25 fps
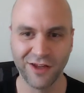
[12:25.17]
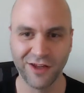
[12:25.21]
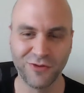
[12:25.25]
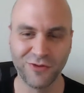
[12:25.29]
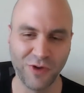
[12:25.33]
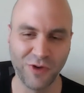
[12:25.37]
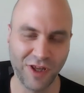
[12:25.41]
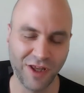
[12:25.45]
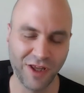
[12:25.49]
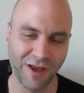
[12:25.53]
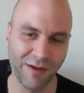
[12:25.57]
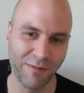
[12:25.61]

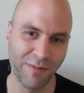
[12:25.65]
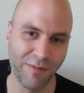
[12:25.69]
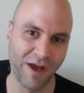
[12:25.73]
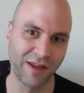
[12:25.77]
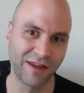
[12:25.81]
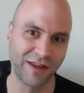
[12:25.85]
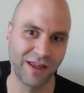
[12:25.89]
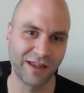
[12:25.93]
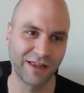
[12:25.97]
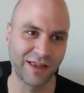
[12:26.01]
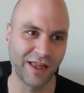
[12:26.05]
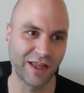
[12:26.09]
tweeting
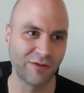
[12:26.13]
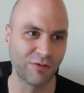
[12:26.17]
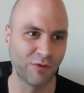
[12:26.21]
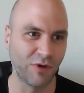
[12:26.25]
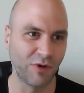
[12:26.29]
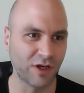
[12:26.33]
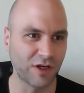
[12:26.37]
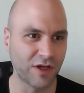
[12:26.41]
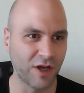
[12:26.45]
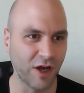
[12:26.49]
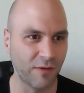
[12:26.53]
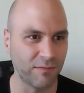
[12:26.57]
about that
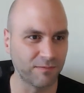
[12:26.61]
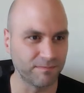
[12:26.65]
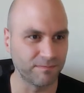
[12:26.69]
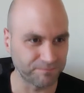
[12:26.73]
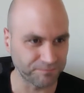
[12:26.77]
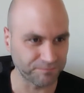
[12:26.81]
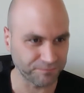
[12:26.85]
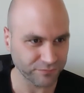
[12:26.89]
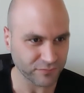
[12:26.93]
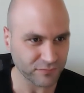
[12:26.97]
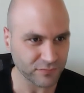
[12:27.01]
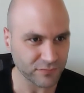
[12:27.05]
World Cup.
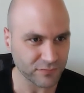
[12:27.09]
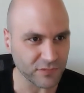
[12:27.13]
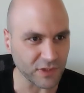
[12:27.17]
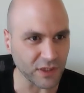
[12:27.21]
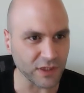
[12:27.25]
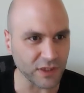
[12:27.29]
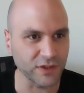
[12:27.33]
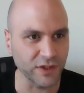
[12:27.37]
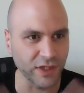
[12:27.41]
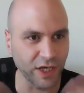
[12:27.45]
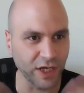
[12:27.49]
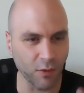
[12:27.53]

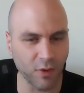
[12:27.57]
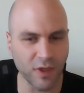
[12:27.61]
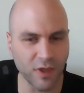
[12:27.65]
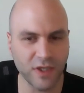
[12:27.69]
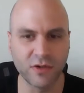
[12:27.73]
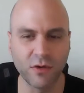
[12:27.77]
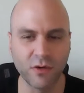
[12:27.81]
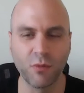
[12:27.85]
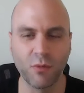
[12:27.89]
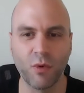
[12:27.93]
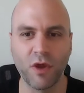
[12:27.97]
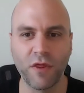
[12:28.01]
So that
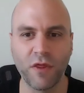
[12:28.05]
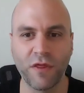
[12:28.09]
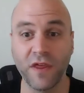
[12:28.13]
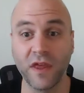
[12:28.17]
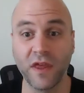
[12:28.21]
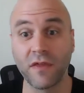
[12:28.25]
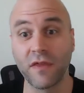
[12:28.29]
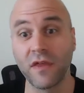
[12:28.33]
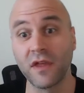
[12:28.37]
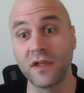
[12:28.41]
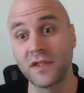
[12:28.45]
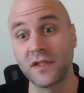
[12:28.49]
was one
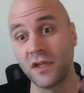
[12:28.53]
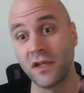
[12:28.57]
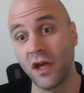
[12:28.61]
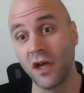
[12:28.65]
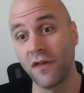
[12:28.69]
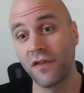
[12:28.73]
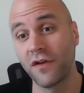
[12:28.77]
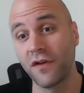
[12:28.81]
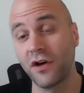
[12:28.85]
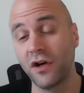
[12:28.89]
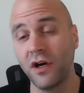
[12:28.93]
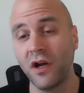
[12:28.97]
thing. There's
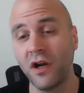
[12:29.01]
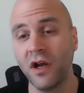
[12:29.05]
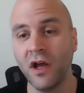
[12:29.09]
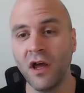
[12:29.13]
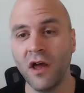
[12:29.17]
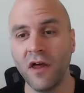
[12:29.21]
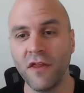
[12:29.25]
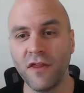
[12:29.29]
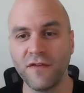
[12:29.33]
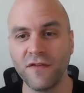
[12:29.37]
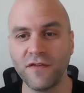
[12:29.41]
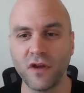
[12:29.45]
another,
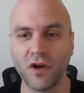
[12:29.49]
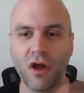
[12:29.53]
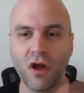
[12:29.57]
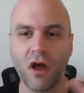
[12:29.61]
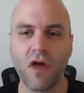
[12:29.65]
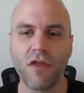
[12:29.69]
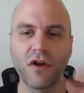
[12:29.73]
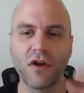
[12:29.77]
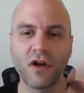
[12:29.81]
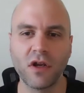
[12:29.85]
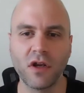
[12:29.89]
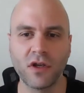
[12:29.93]
they've done
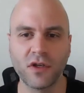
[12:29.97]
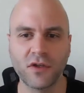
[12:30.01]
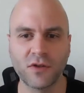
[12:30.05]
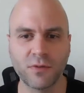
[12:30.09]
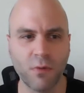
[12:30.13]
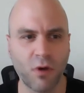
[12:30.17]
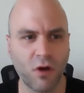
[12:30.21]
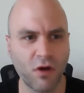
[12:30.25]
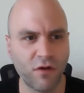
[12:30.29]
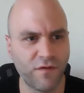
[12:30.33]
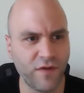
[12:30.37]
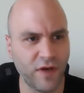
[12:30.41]
other
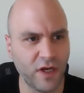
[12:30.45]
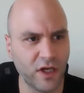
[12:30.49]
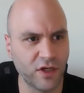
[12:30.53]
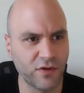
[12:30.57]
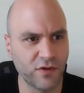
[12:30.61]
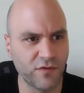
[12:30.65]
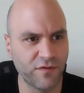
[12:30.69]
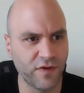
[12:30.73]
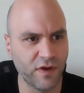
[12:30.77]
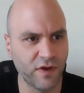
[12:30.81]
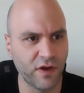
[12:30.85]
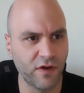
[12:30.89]
small
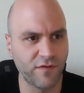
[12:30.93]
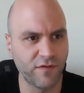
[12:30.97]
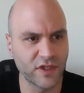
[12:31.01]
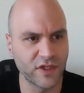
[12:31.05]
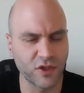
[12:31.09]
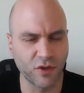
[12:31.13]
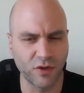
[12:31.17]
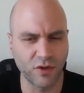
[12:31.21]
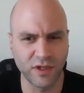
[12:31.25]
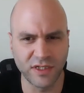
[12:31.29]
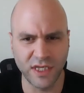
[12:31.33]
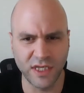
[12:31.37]

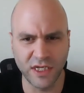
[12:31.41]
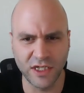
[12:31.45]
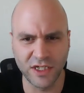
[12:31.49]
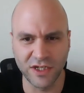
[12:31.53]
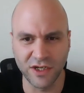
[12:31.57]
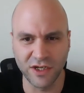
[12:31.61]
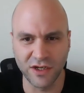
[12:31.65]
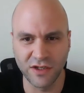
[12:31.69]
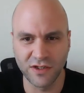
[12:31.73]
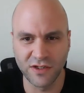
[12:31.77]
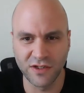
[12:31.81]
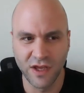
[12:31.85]

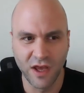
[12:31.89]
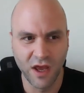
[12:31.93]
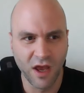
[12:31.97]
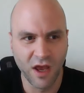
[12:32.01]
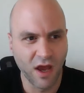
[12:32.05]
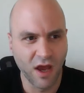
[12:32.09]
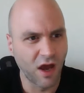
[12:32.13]
visualizations.